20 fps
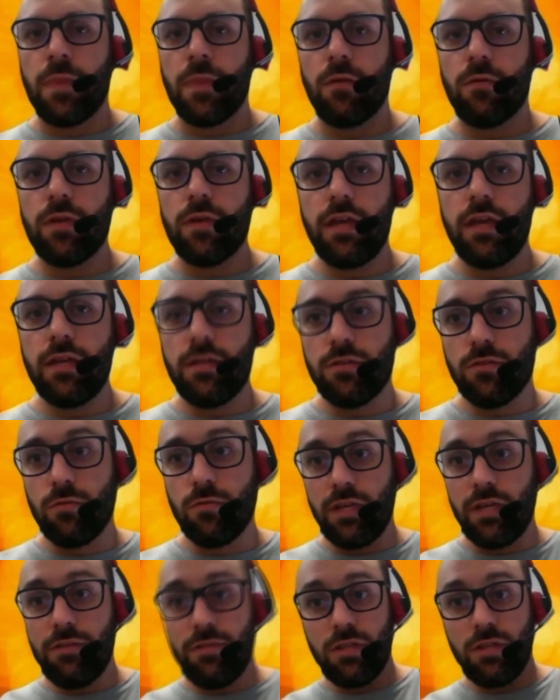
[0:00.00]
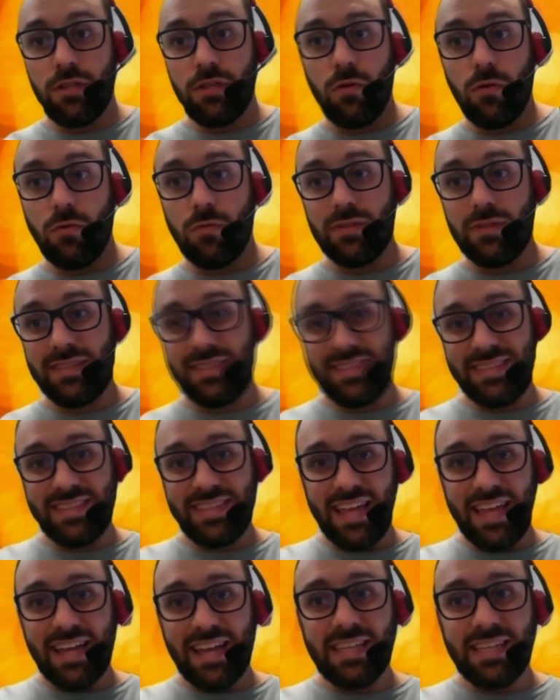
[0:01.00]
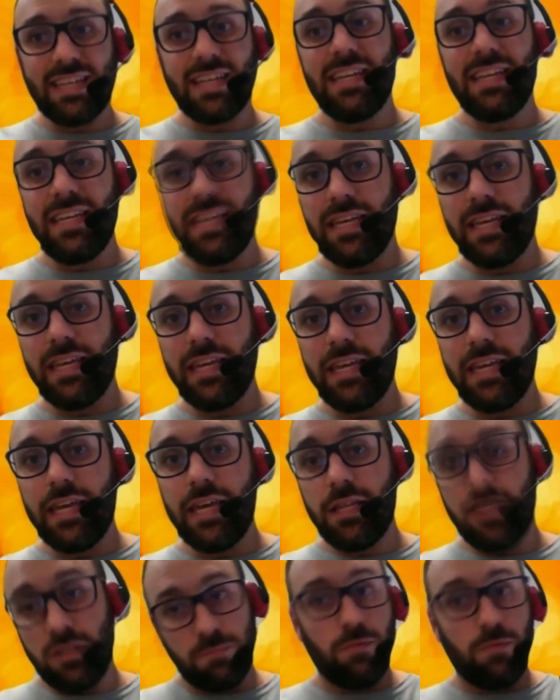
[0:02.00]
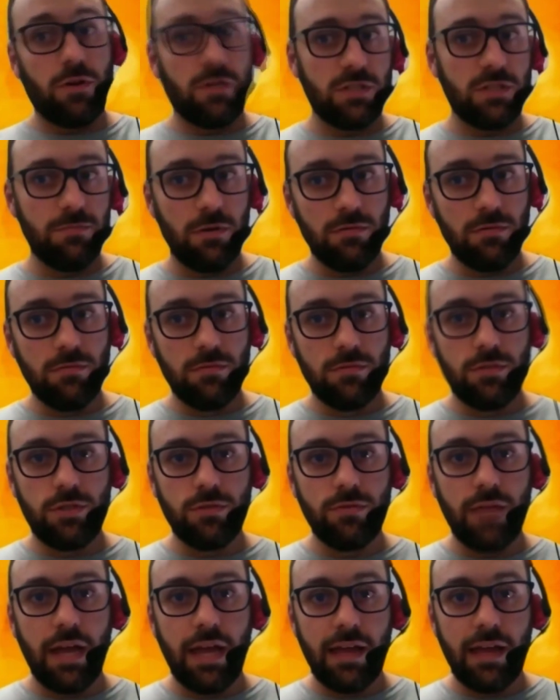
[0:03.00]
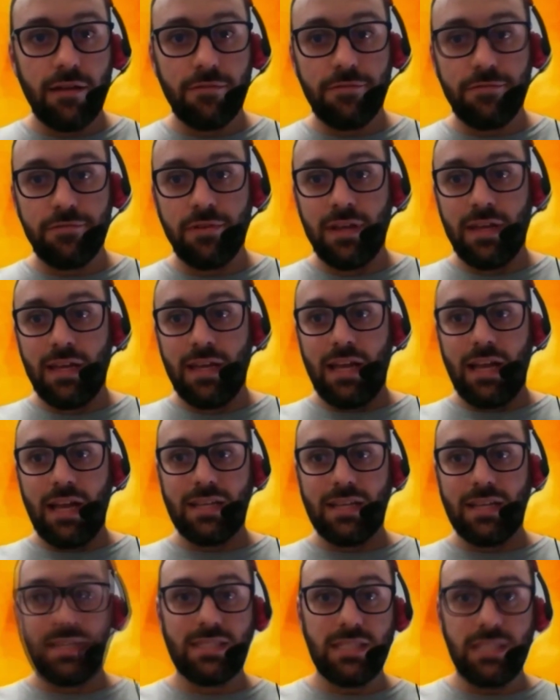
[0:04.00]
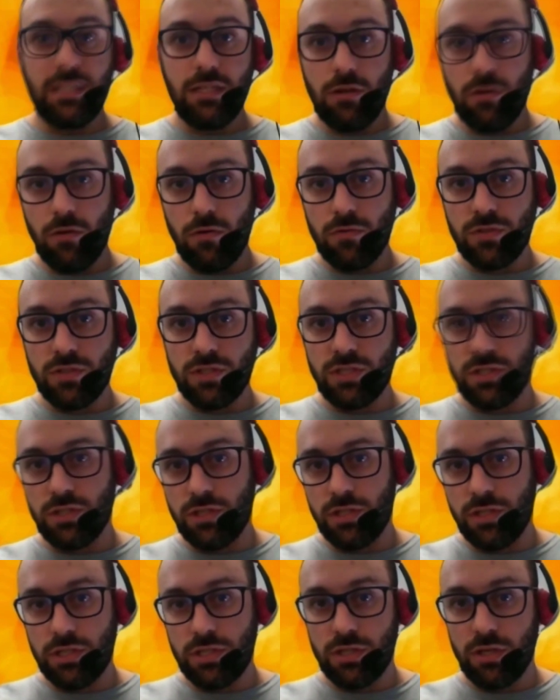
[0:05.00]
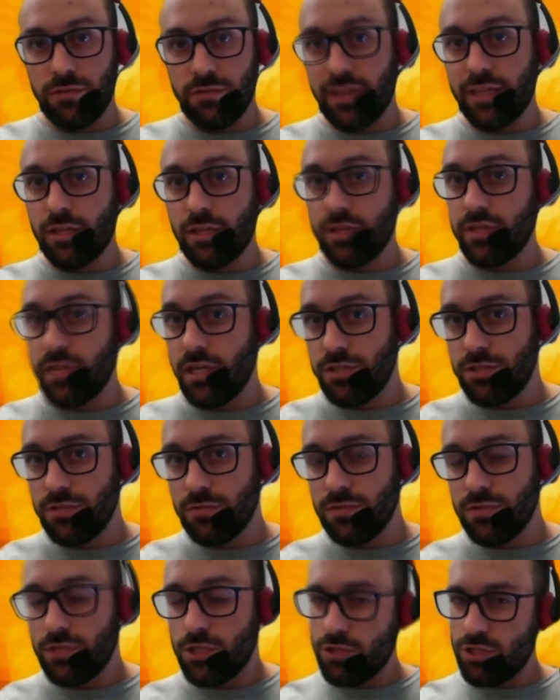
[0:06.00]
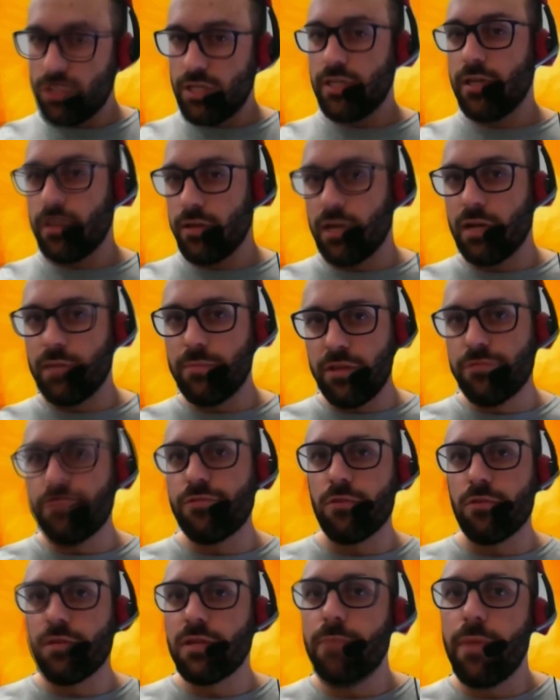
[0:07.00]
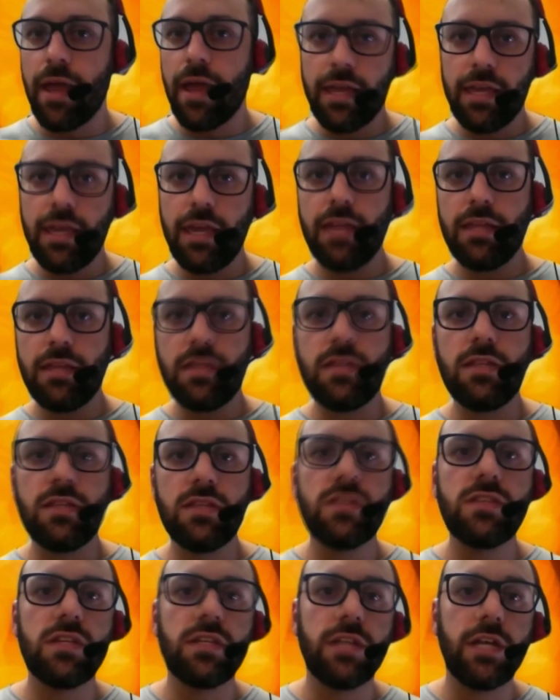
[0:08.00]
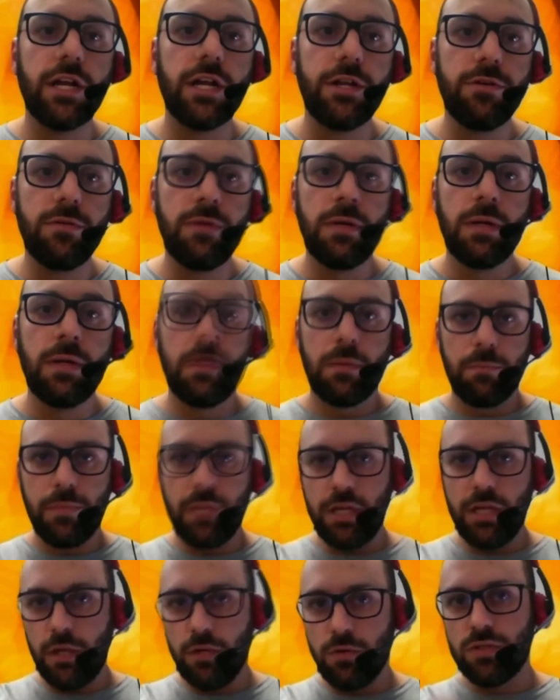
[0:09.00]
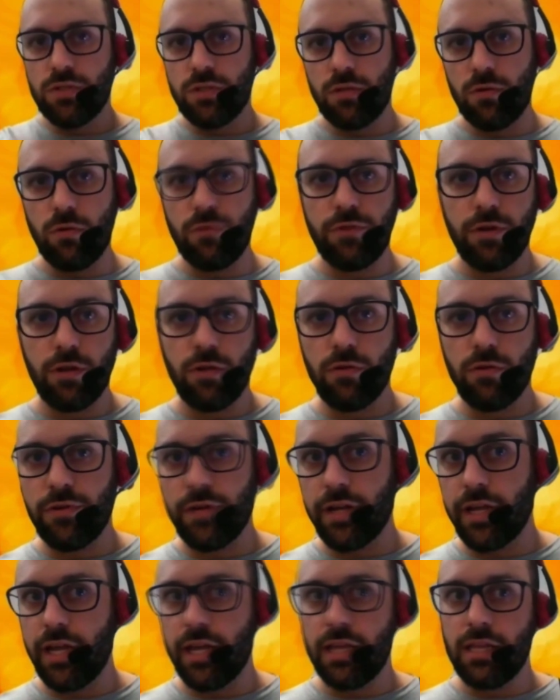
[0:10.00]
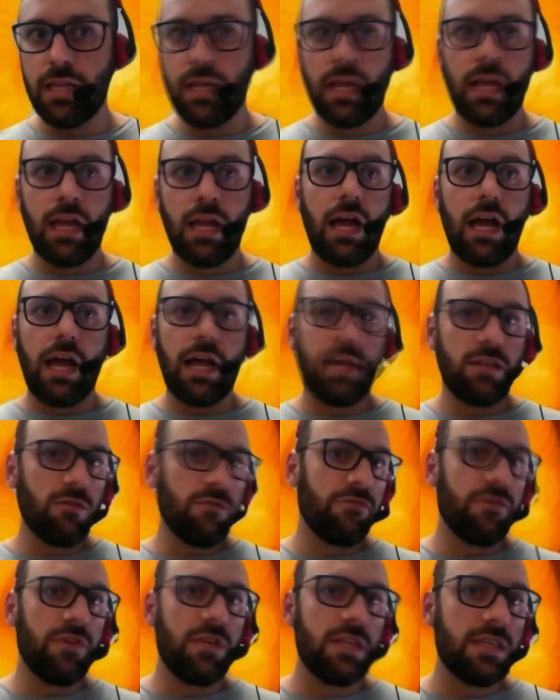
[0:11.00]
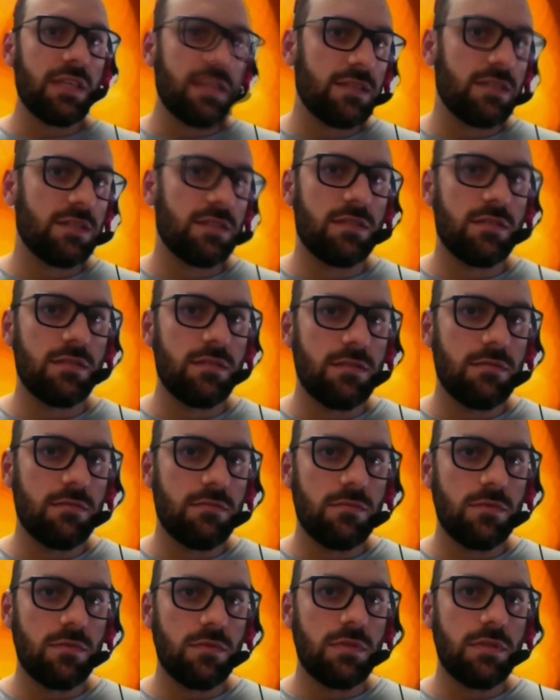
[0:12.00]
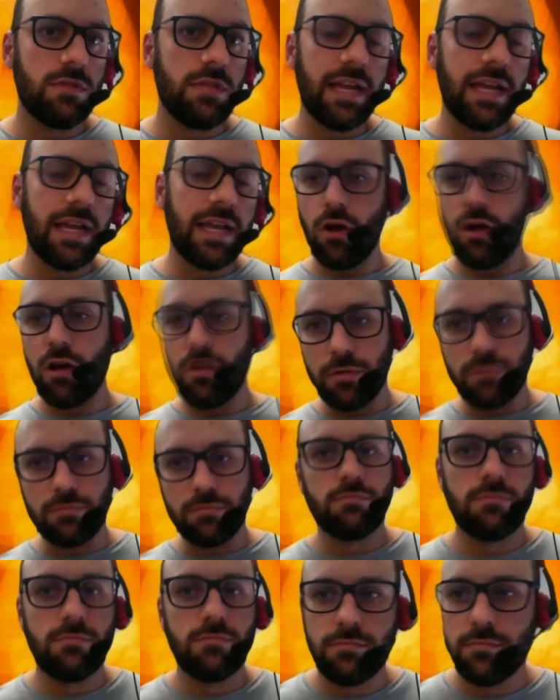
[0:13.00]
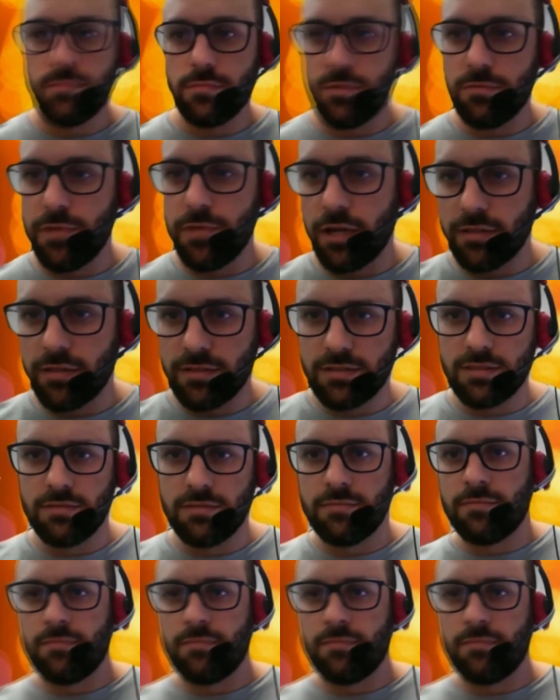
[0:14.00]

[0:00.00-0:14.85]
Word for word: Okay, so even though technically, it's possible to have a single source of annotations, usually coming from the backend in this scenario, being used over and over again. I don't think that's that common, to be honest.